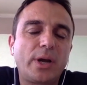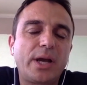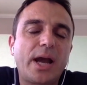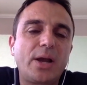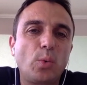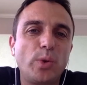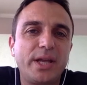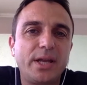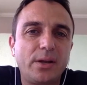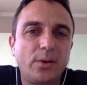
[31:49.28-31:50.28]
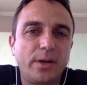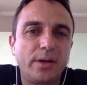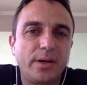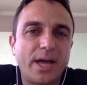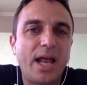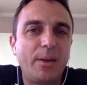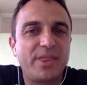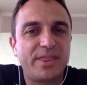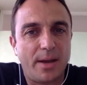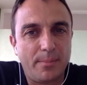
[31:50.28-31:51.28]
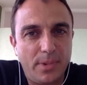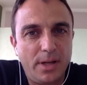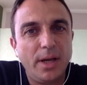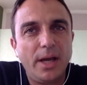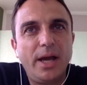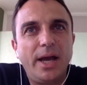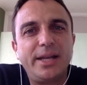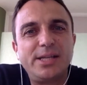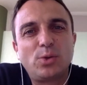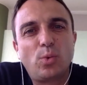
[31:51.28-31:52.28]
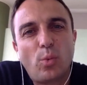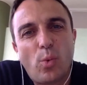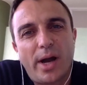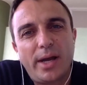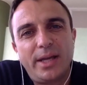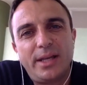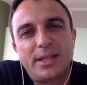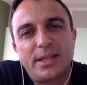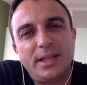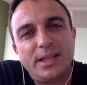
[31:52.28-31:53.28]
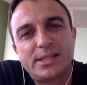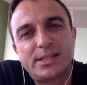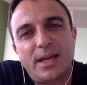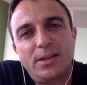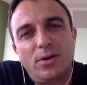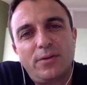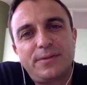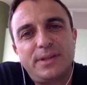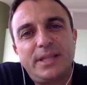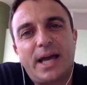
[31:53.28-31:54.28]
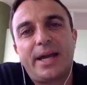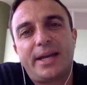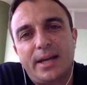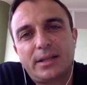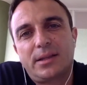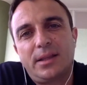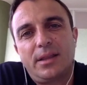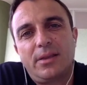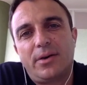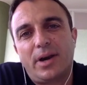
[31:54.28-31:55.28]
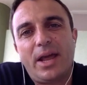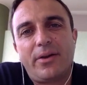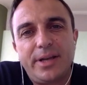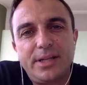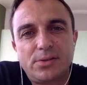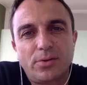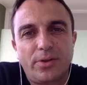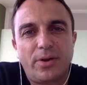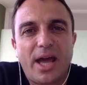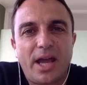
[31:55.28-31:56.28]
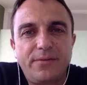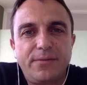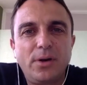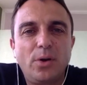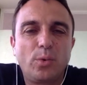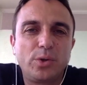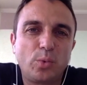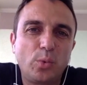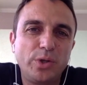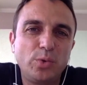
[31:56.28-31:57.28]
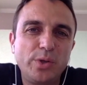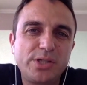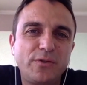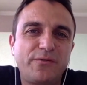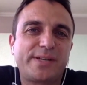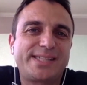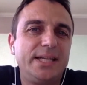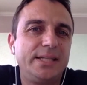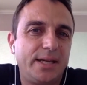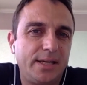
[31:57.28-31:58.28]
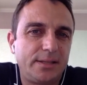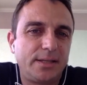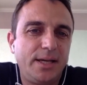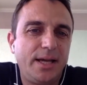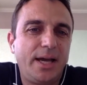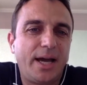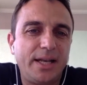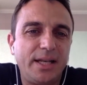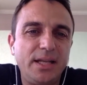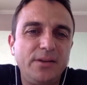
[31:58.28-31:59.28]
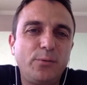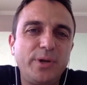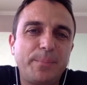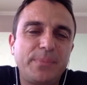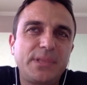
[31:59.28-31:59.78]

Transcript: can we help them. And is why instead of direct their learning, so their life, what we do is to facilitate. And if we